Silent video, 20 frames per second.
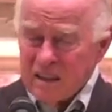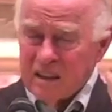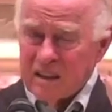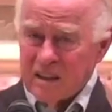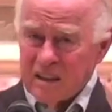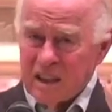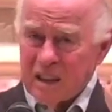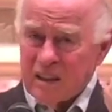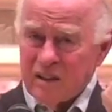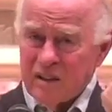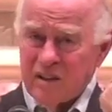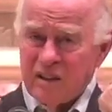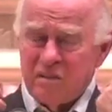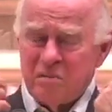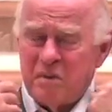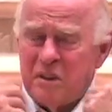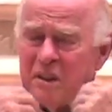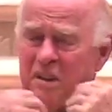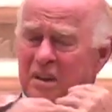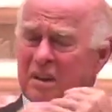
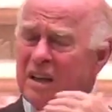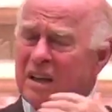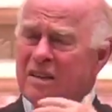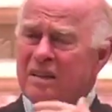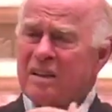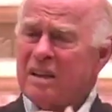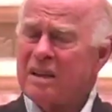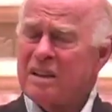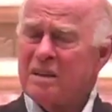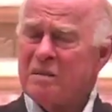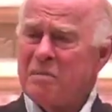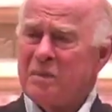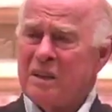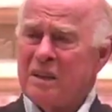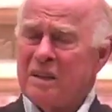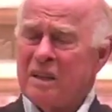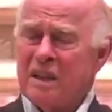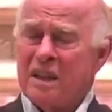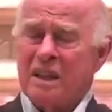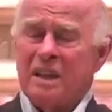that's not the big
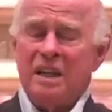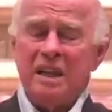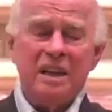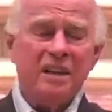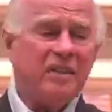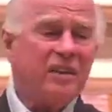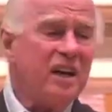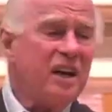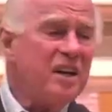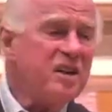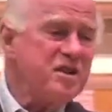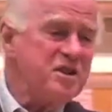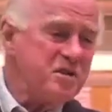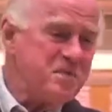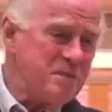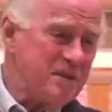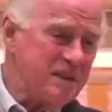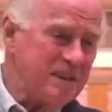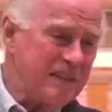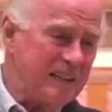thing. It's
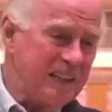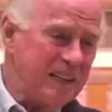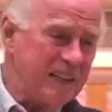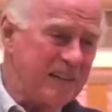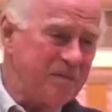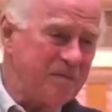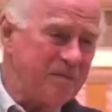intimacy.